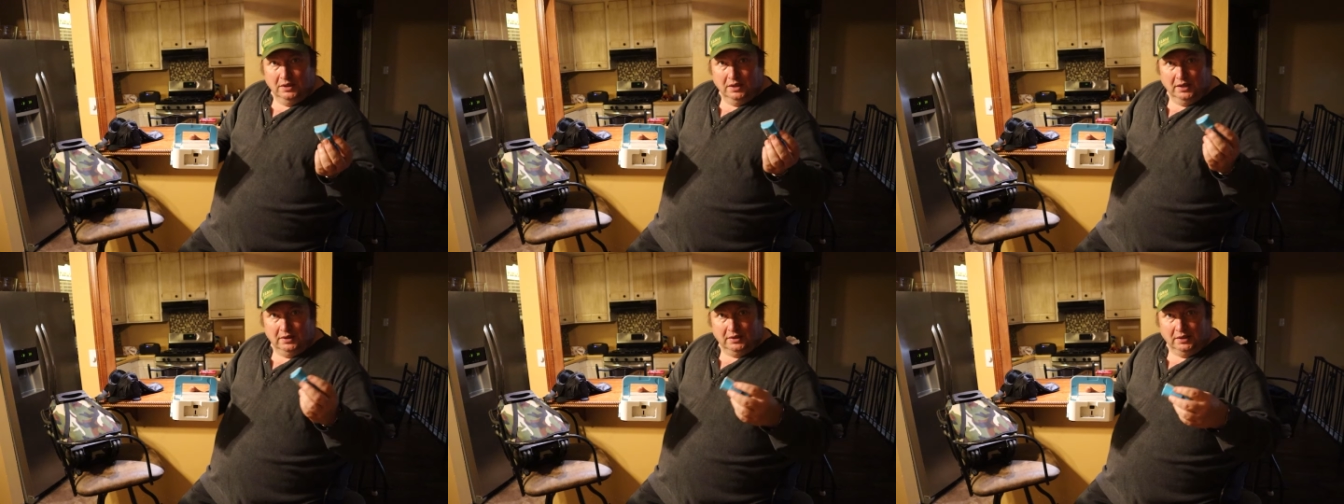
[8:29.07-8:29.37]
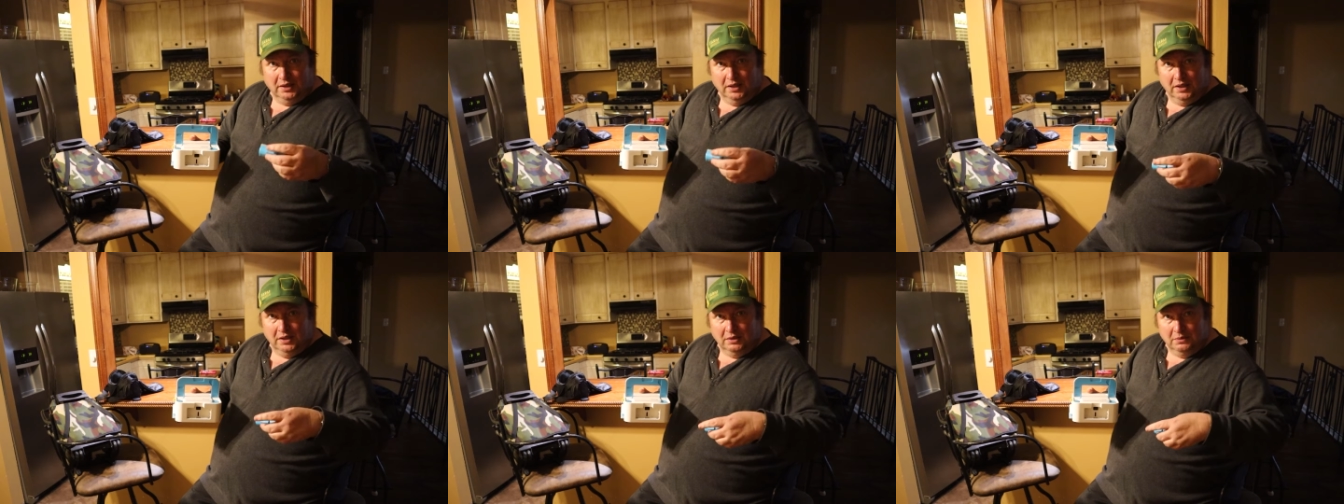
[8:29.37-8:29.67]
at
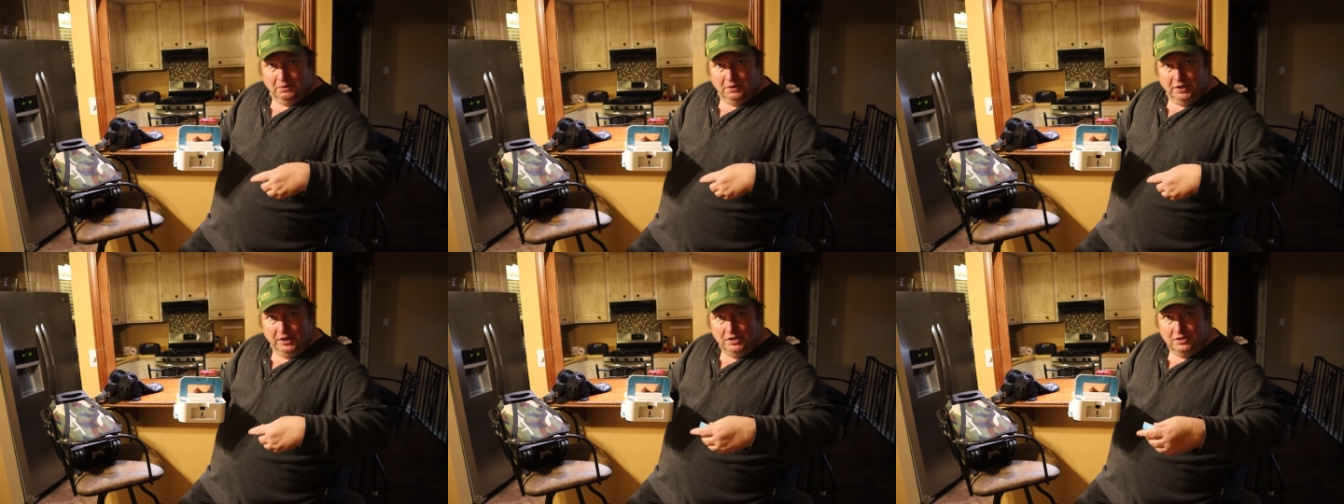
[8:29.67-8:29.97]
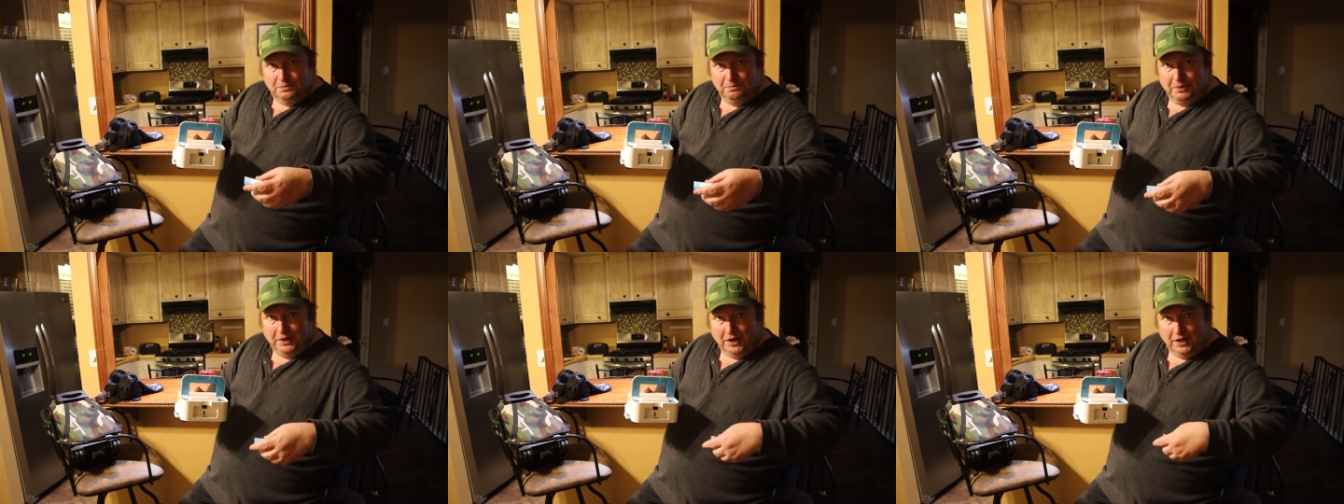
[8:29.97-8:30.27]
the end when
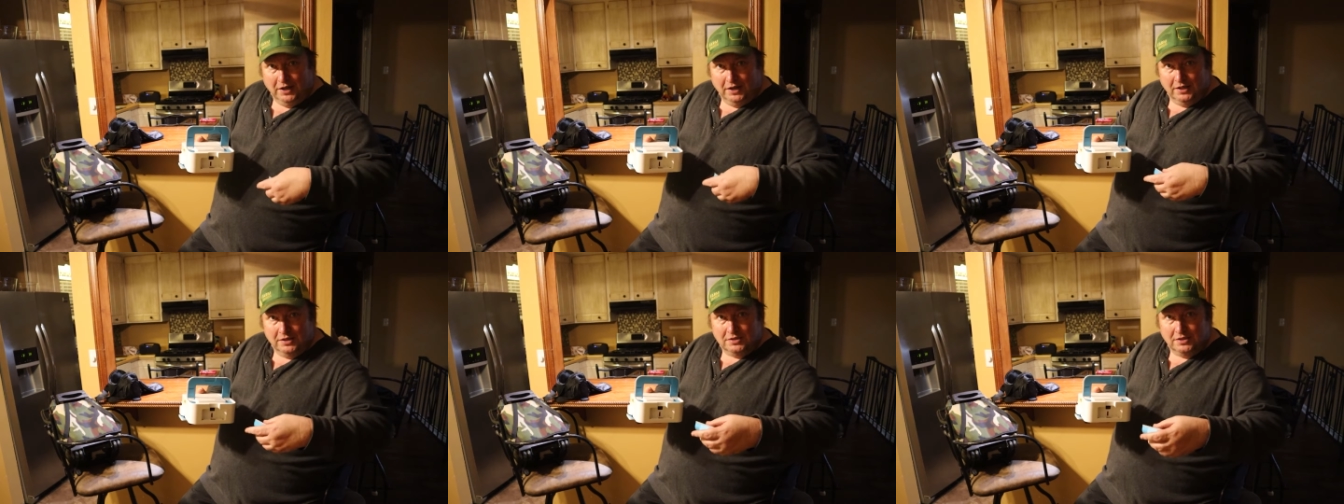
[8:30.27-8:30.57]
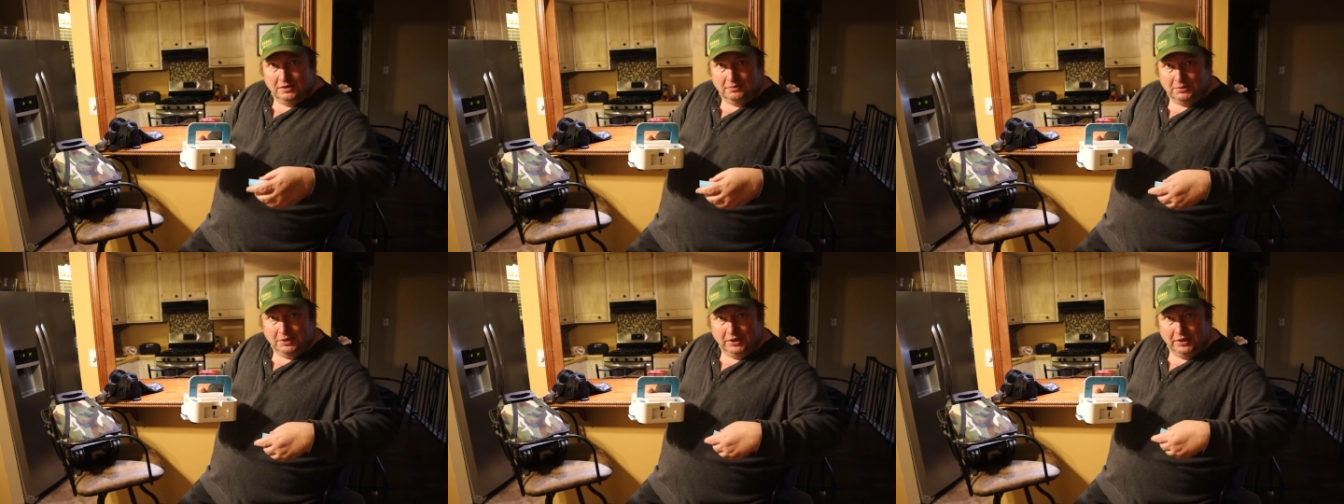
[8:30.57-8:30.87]
he's burying
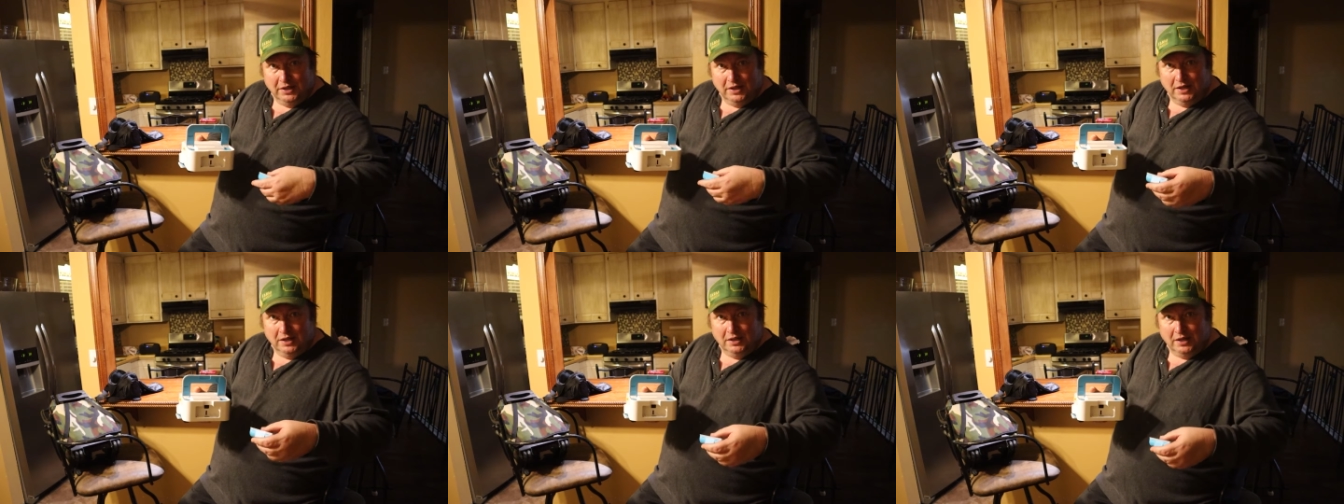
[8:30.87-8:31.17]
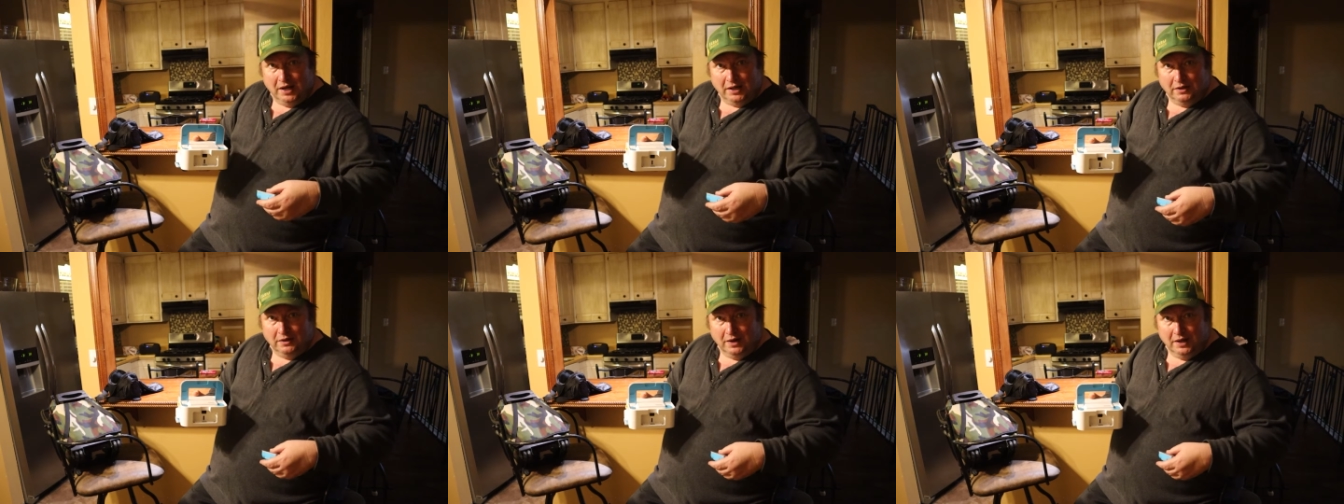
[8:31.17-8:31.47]
something there
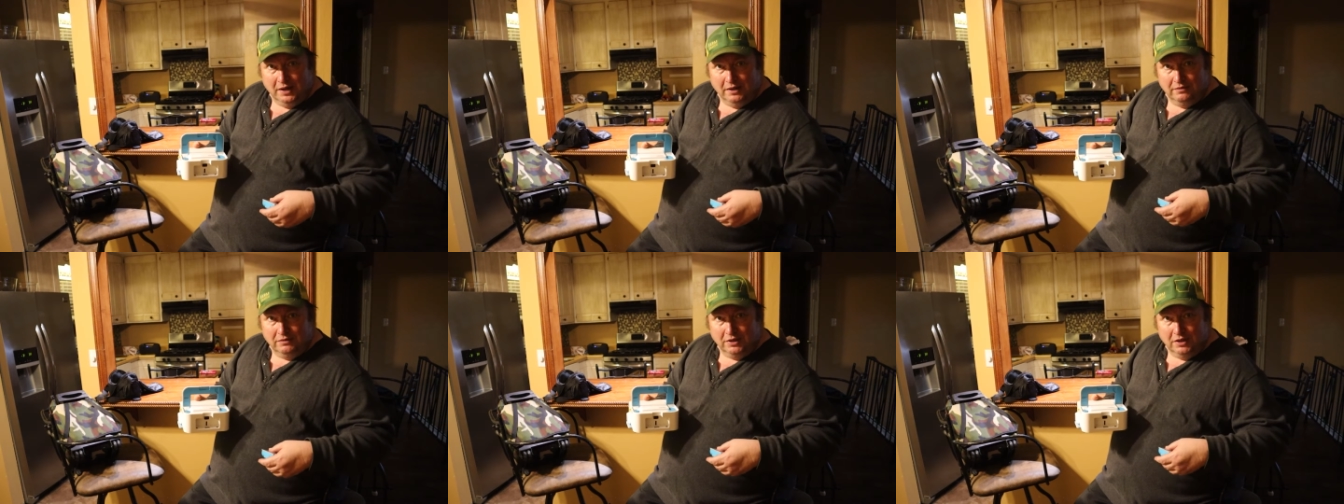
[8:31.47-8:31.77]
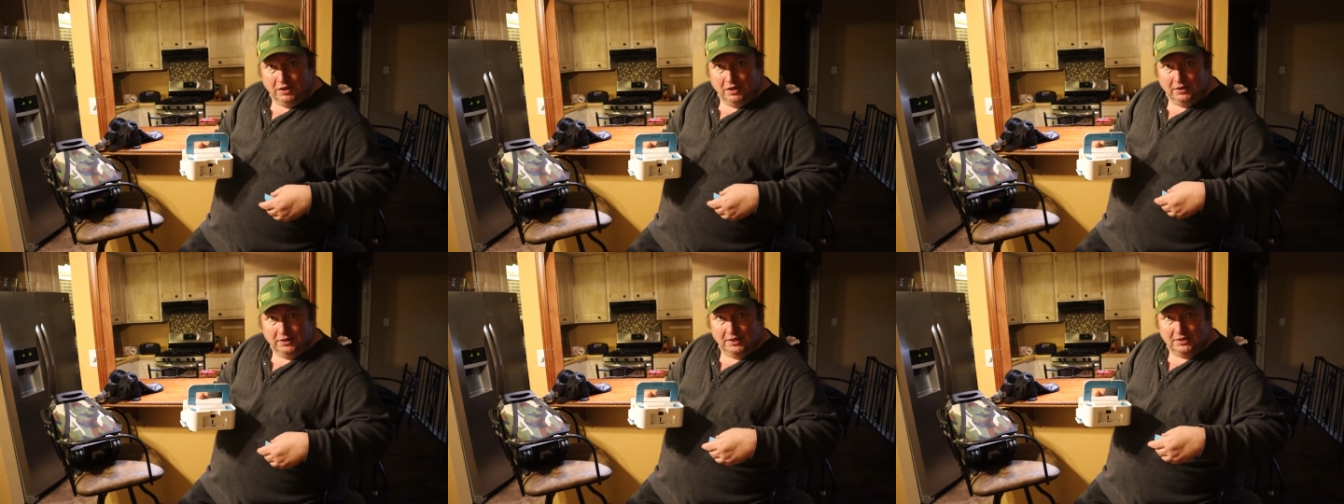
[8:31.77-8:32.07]
in that
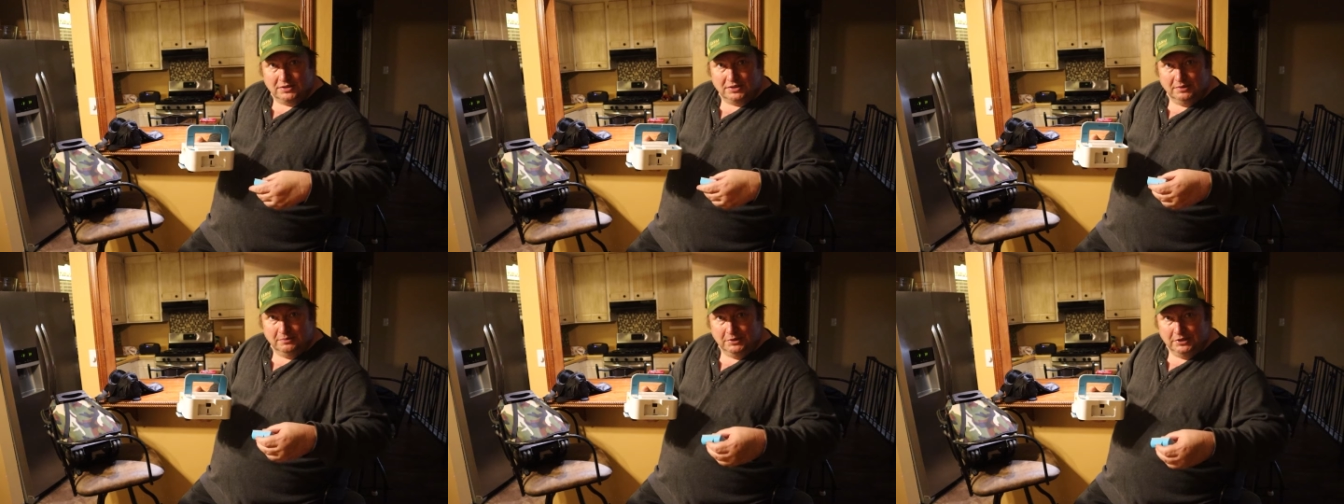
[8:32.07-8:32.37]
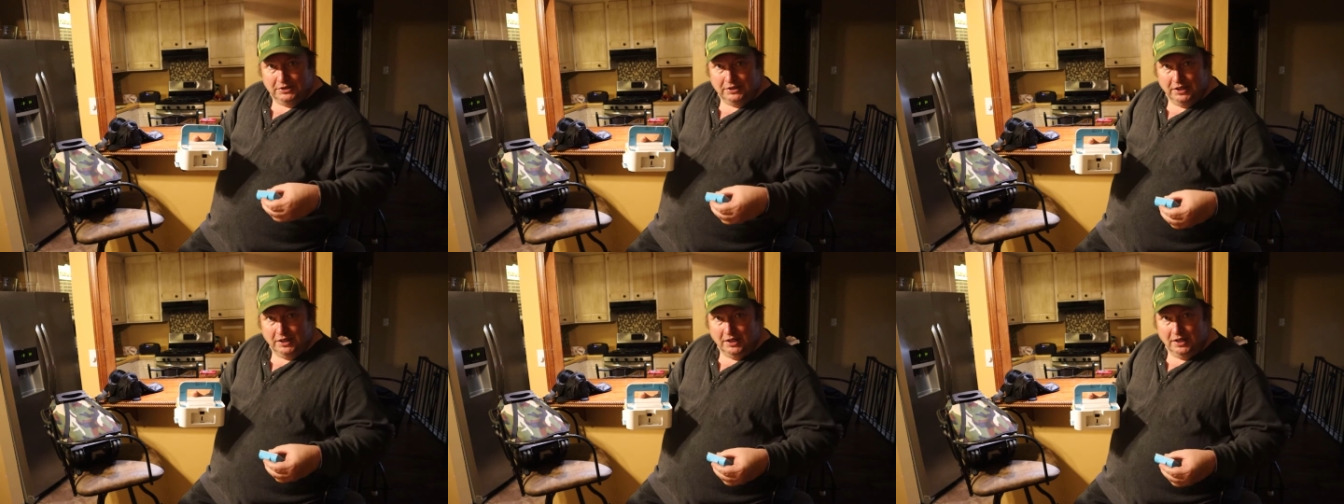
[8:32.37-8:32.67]
graveyard, the
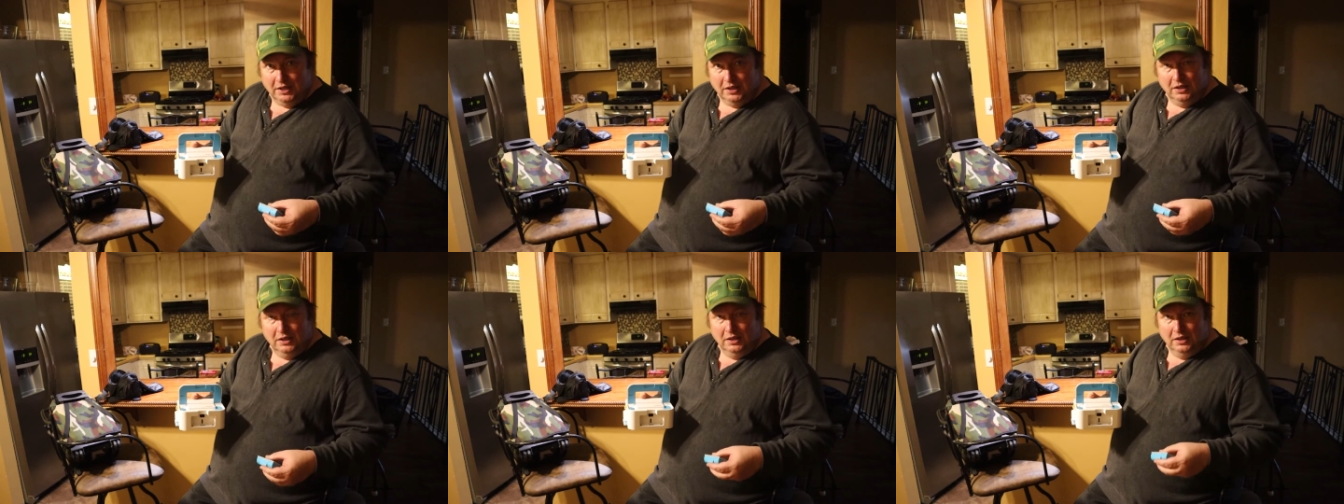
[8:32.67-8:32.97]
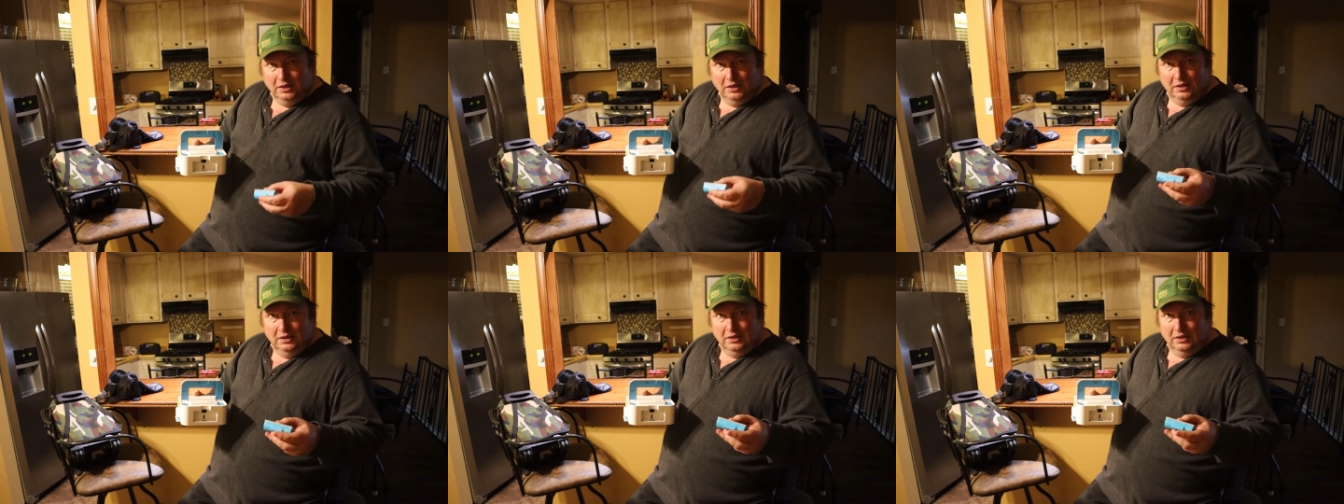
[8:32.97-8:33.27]

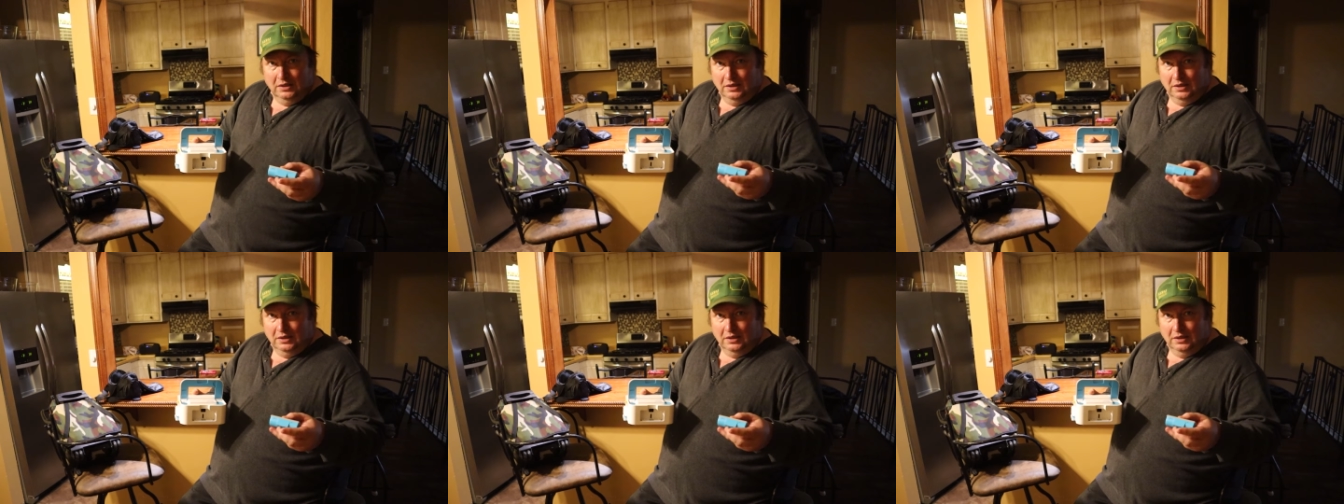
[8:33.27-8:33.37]
cemetery.